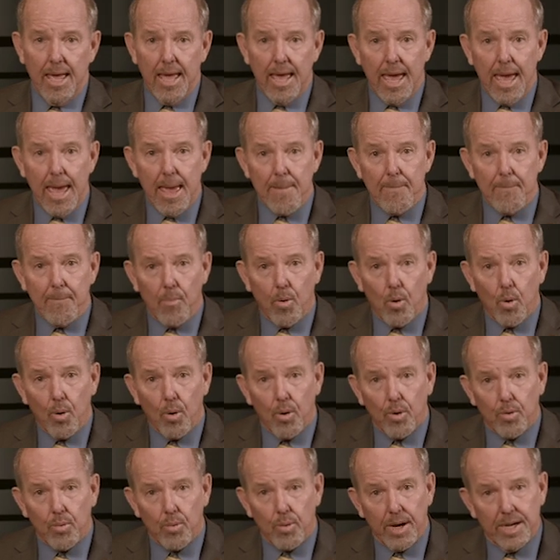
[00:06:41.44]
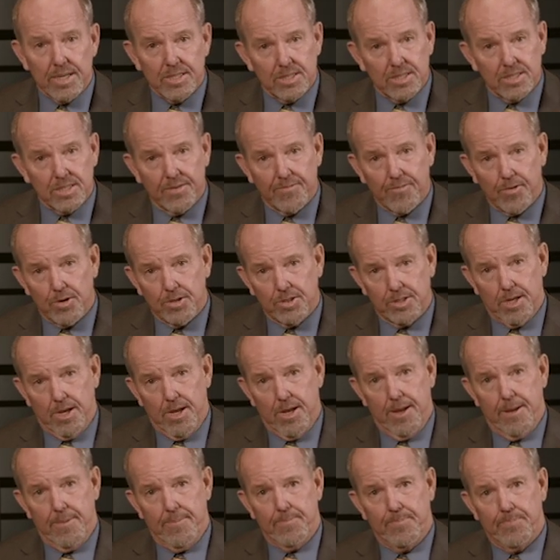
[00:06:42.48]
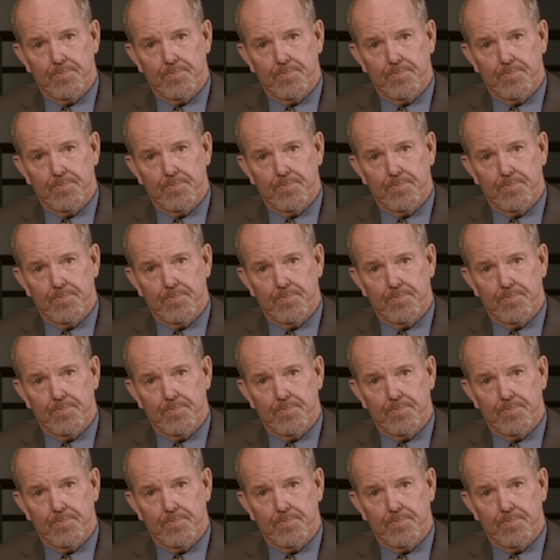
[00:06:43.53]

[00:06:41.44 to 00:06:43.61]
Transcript: a moral crisis of our time.